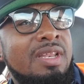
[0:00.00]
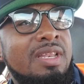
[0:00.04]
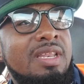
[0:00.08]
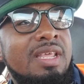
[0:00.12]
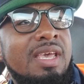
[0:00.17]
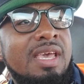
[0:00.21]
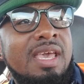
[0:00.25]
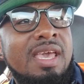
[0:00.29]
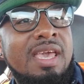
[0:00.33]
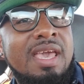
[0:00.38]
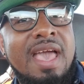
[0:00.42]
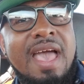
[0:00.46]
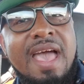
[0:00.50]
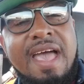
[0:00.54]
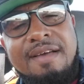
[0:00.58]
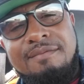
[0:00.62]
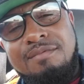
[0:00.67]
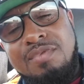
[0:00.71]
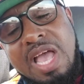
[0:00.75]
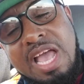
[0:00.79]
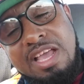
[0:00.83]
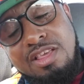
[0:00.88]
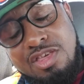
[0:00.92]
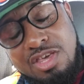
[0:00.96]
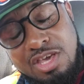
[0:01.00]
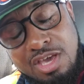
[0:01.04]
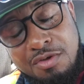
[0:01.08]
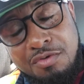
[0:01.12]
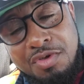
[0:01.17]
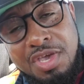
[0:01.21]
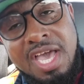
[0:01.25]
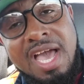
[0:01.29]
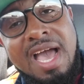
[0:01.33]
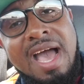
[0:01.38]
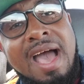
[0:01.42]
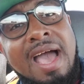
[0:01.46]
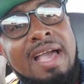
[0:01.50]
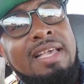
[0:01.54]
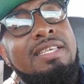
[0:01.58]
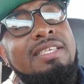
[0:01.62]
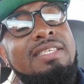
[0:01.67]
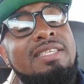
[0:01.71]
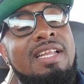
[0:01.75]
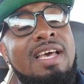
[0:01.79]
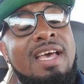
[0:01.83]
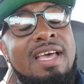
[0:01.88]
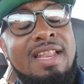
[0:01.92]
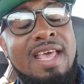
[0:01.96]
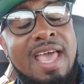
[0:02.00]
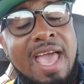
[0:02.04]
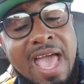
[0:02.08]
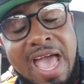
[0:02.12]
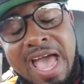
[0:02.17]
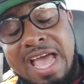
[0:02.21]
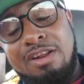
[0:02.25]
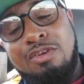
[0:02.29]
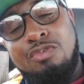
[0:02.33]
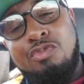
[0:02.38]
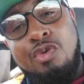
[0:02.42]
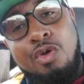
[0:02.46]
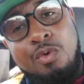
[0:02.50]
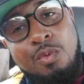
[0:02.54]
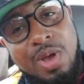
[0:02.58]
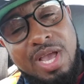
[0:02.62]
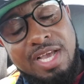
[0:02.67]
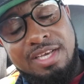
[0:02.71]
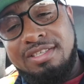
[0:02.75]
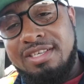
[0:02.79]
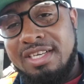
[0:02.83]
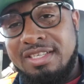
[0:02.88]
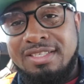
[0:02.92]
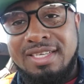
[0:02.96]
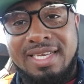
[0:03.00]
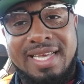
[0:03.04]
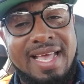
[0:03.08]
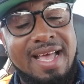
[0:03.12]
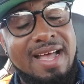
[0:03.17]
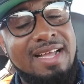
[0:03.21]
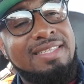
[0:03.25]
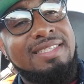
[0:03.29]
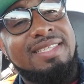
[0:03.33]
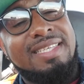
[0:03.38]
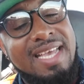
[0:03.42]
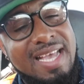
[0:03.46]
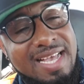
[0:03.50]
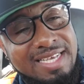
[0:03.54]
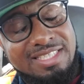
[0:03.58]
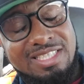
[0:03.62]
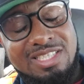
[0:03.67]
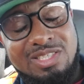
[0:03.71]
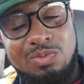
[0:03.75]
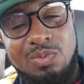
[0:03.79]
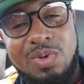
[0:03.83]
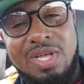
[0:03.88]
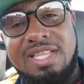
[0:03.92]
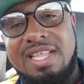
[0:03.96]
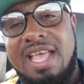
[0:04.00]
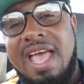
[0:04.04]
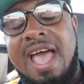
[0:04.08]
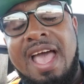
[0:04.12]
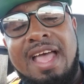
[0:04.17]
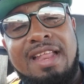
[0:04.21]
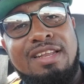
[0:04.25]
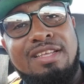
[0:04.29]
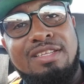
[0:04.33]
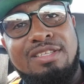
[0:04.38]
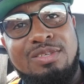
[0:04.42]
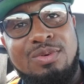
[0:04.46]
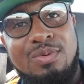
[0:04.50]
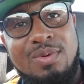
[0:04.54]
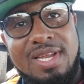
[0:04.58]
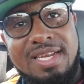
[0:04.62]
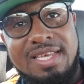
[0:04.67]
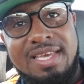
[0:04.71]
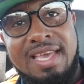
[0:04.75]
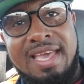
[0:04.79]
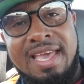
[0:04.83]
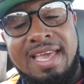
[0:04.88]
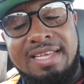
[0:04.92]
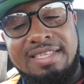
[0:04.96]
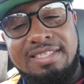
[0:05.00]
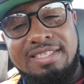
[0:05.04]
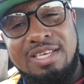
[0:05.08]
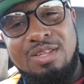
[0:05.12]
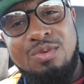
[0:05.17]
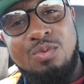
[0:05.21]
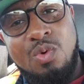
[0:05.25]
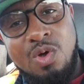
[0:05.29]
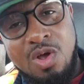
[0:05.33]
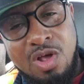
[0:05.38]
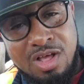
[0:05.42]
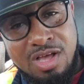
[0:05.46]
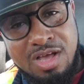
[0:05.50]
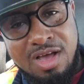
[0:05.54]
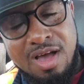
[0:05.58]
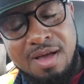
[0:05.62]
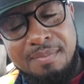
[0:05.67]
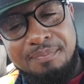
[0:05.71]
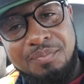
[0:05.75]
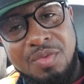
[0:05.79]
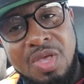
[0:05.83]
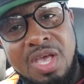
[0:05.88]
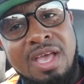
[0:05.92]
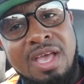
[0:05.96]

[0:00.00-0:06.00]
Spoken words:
They have Nigeria, Iceland, and Croatia to contest with at the 2018 World Cup.